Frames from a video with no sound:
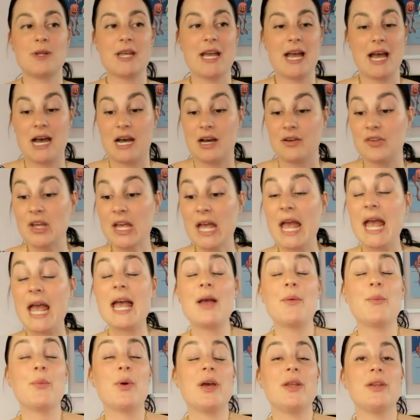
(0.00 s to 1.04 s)
we have
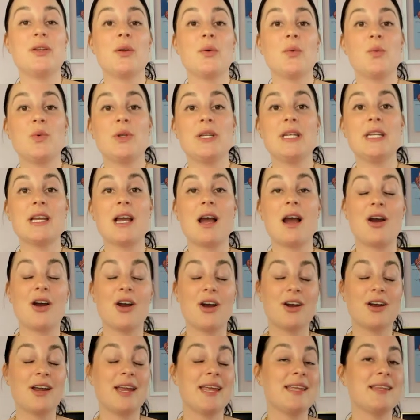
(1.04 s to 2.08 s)
when we
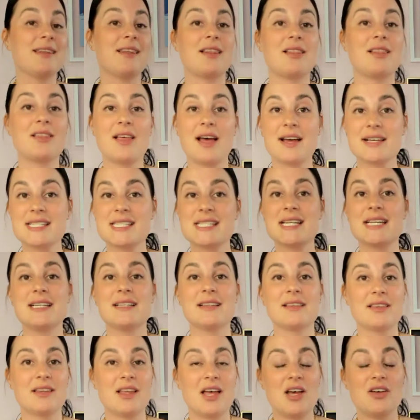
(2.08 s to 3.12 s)
are in lust, in
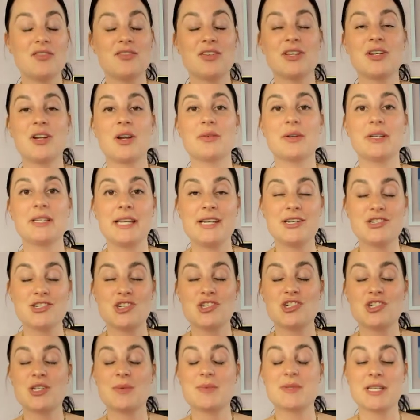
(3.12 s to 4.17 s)
love, in our
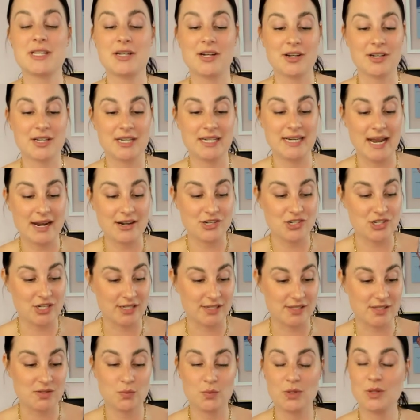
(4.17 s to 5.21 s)
relationships, in our
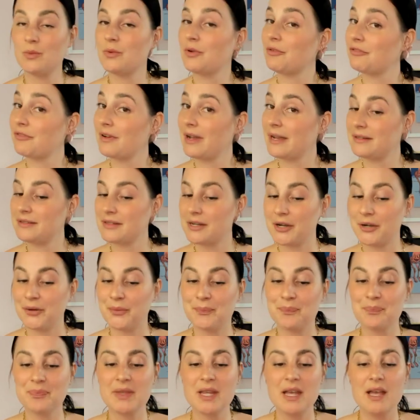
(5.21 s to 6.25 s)
connections. We will find out.
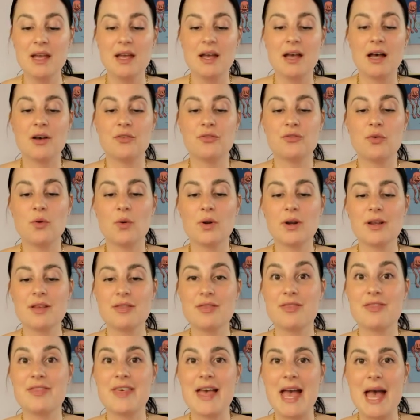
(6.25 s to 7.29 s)
For
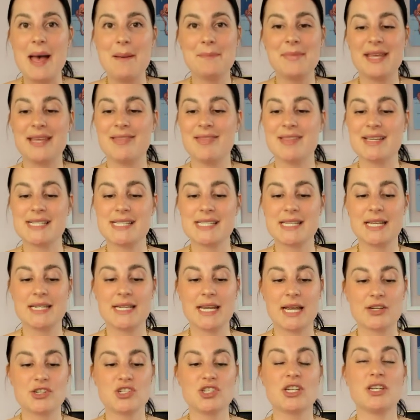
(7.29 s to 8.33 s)
them in this
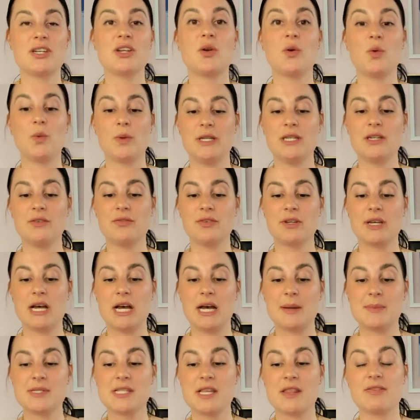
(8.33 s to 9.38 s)
connection, Queen of
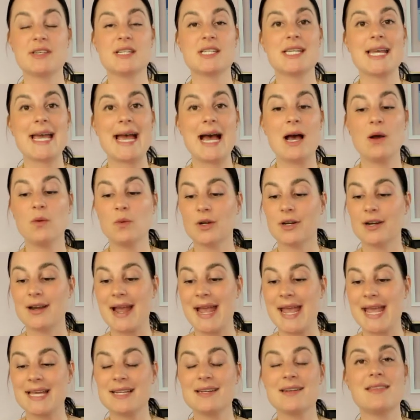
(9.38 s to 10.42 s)
Cups, the Tower,
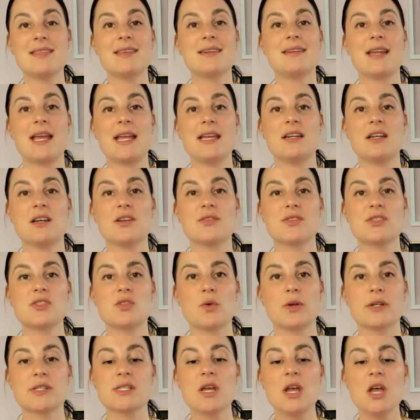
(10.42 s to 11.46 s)
and the Knight of
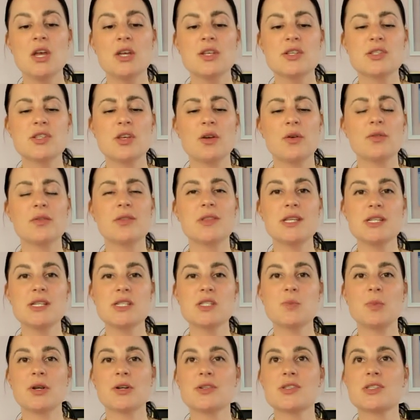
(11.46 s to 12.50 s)
Swords. So this
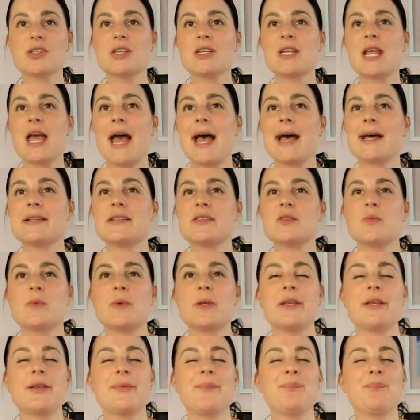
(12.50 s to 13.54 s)
person has
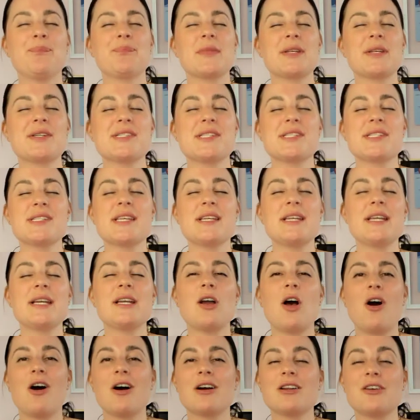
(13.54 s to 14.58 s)
been sitting
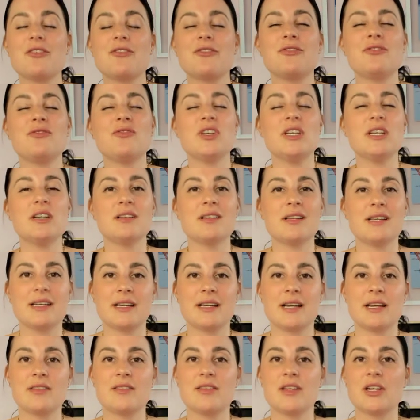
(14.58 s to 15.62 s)
on a feeling.
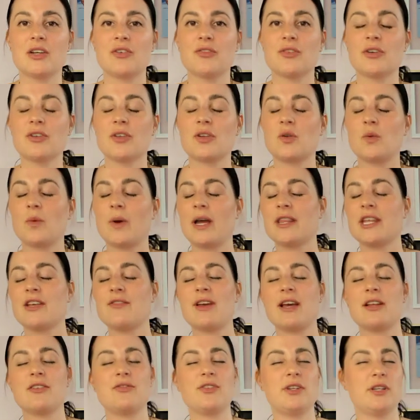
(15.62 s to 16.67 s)
I think for a little while they've
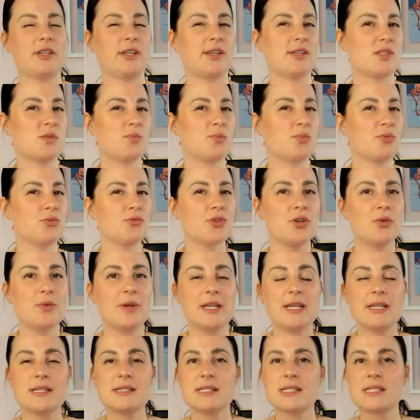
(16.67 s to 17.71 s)
had feelings
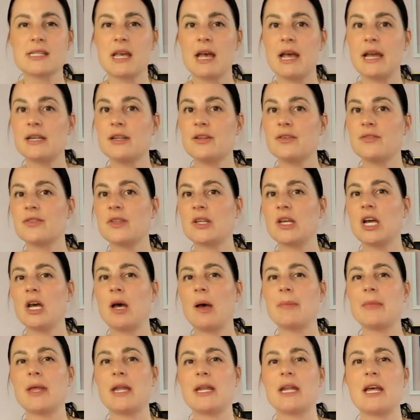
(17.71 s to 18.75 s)
brewing inside of
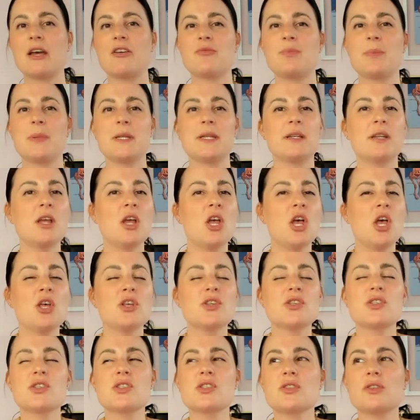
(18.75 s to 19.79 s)
them that have been
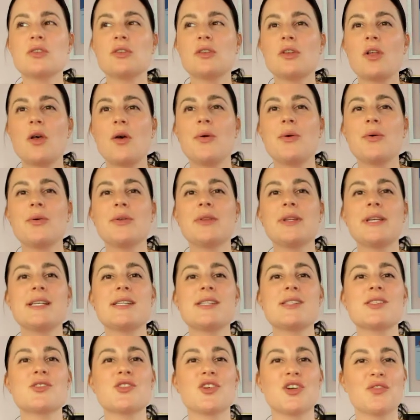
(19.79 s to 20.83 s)
slowly
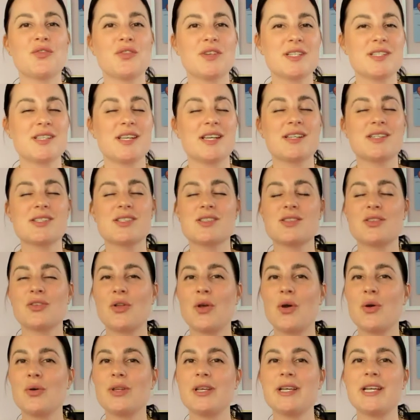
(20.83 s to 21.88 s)
surfacing,
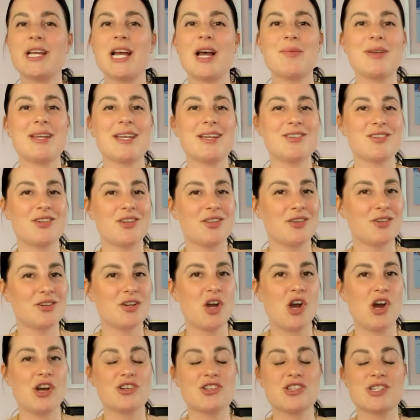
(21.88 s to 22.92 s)
slowly coming into their
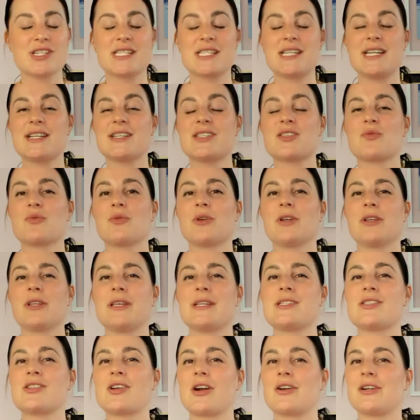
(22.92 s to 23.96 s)
consciousness, really
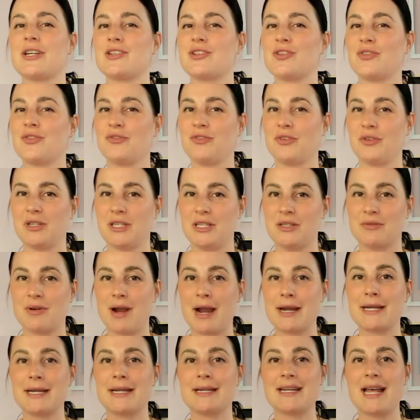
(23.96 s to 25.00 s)
starting to fully
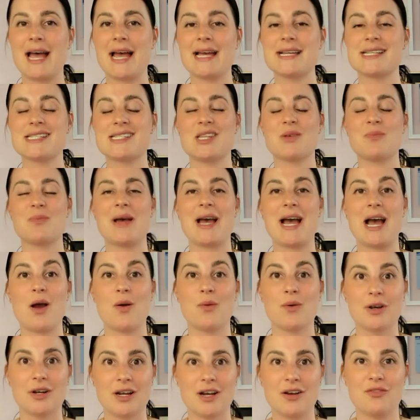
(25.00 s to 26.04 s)
recognize the
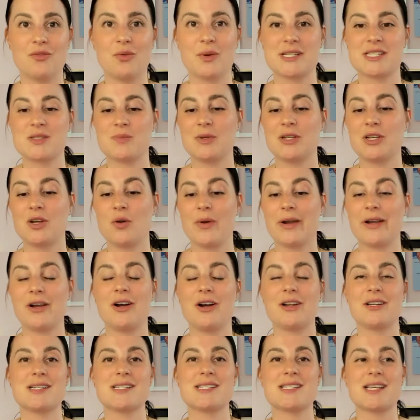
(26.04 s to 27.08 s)
power of what's been going
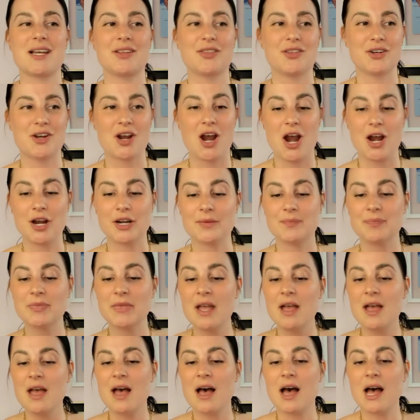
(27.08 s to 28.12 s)
on inside their heart.
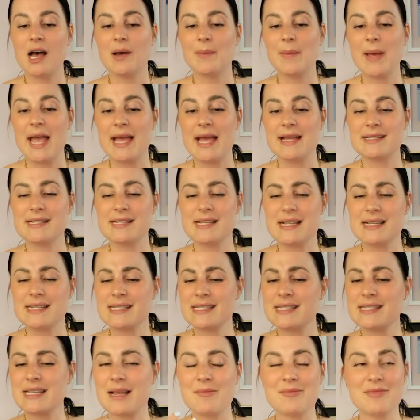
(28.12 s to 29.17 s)
And
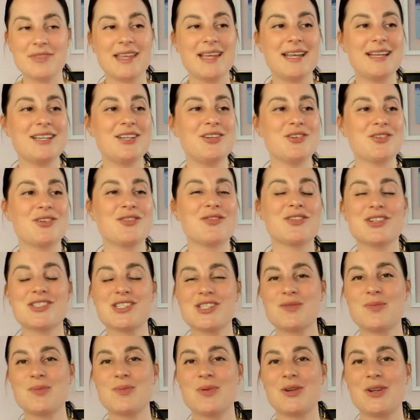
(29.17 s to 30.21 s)
something universe
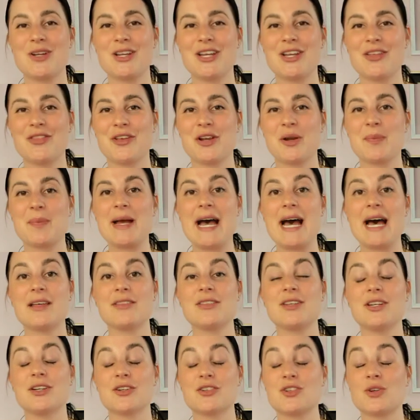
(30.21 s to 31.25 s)
is putting in their
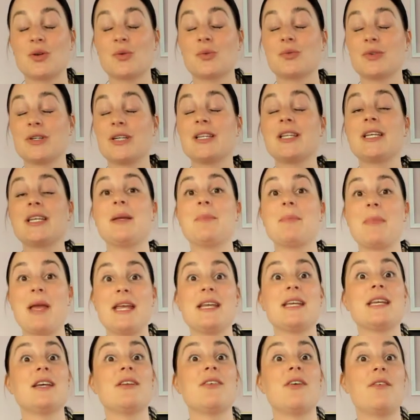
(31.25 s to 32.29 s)
path here to really
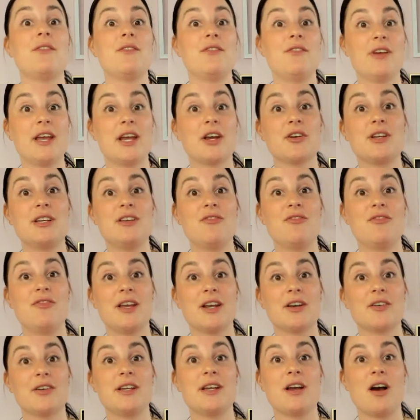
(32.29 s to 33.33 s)
make it very,
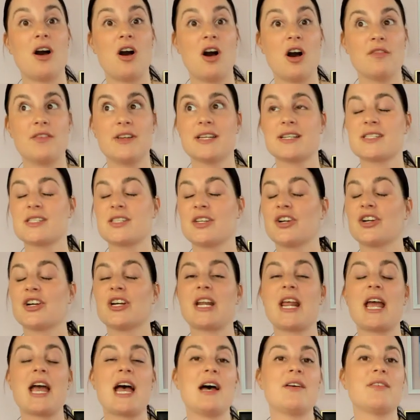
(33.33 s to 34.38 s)
very obvious. They're
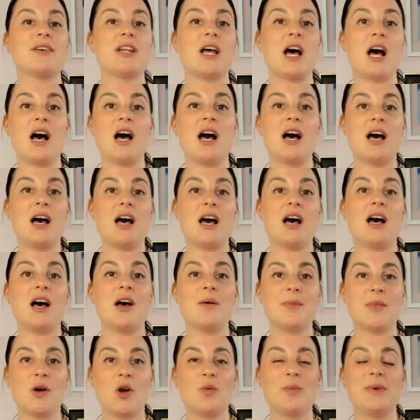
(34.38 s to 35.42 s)
going to have an aha
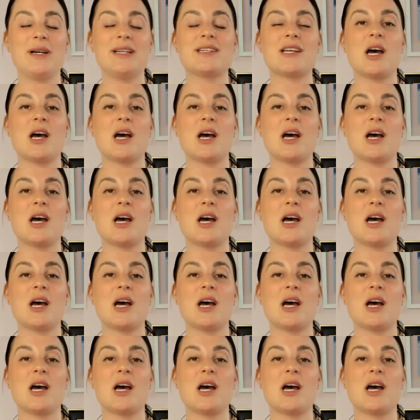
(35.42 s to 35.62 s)
moment